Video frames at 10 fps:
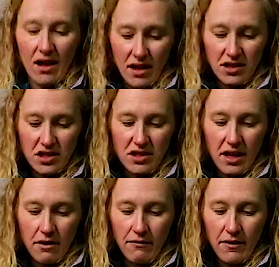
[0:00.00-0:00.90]
I just
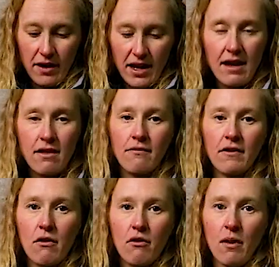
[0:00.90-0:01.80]
think for ease of
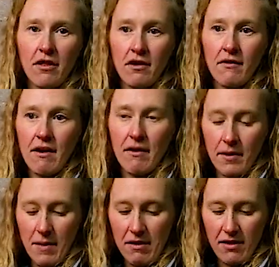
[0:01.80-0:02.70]
use whilst you're out in the
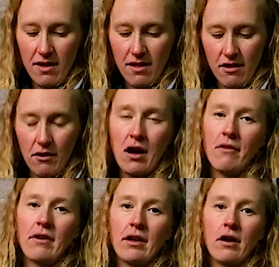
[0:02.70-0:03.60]
mountains, you can't
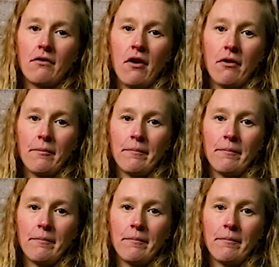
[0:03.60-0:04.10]
really go wrong.